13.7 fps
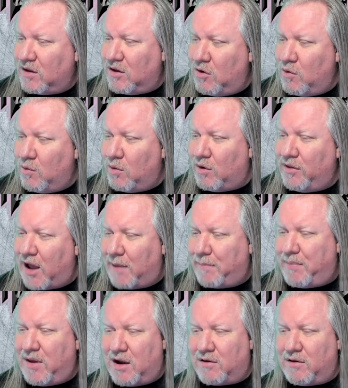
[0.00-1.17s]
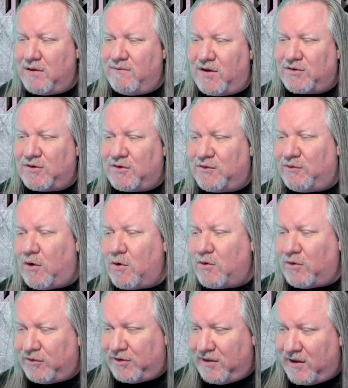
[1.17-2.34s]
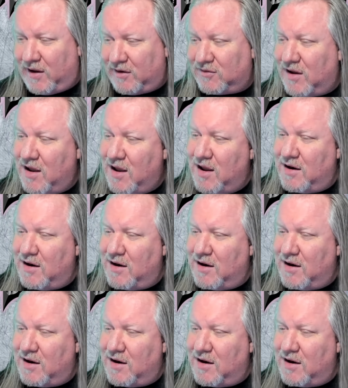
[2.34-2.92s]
you will not be hearing Vessel's vocals in this.